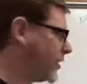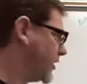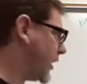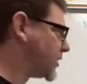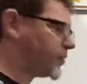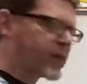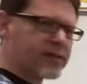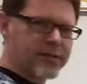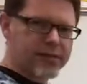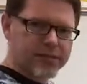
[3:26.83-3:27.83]
That's my
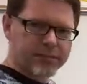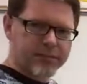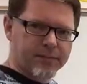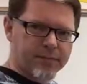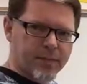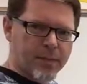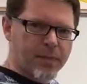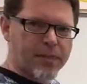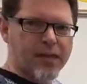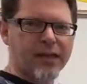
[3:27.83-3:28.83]
system.
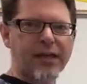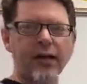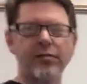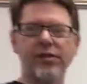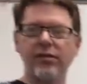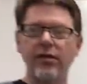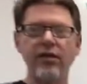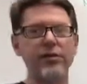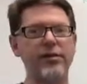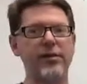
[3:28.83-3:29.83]
Now I'm still going to
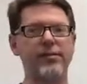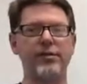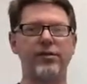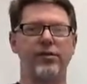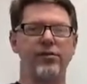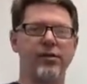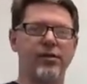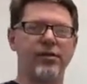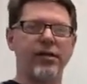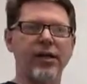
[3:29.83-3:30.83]
use substitution,
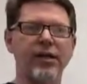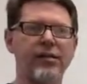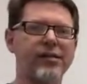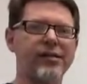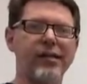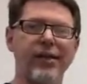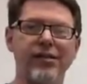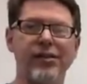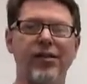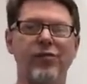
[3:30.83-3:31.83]
so I need to see,
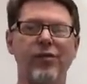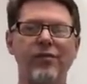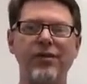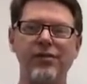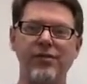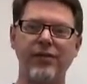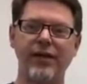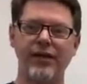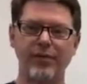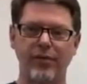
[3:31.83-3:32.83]
is there one of those
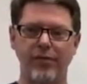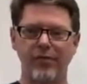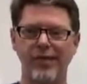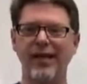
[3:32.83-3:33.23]
variables